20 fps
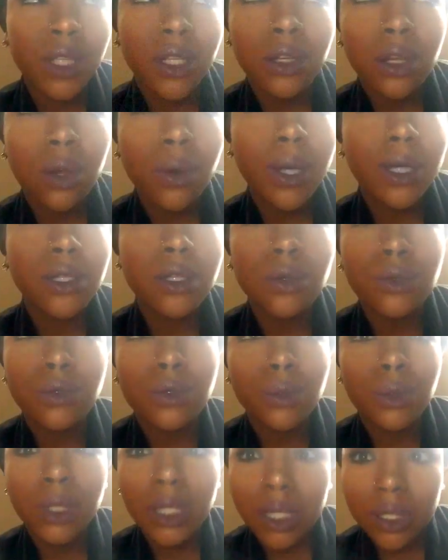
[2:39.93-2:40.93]
no i don't
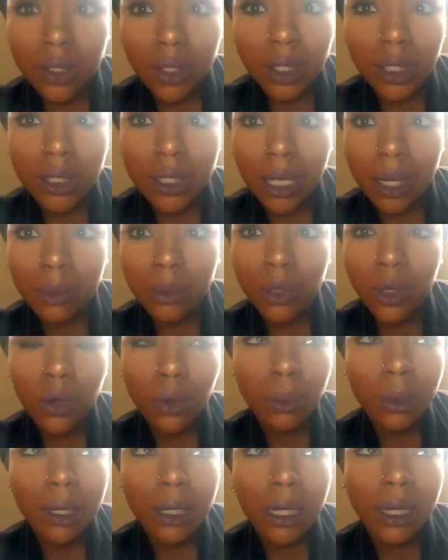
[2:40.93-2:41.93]
do things all the time
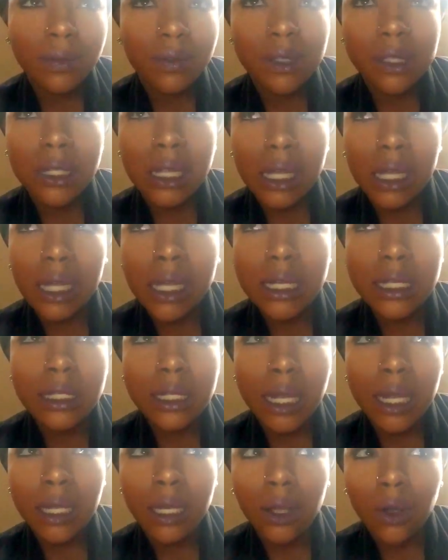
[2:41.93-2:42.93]
no my life is not
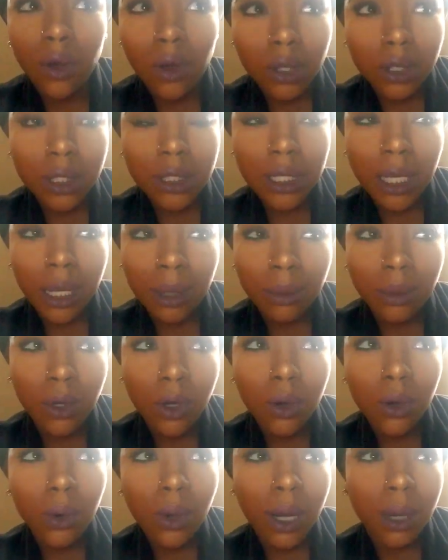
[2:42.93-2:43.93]
exciting all the time
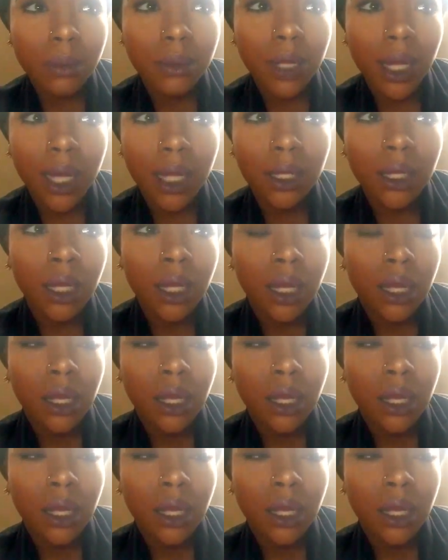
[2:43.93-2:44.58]
no i'm not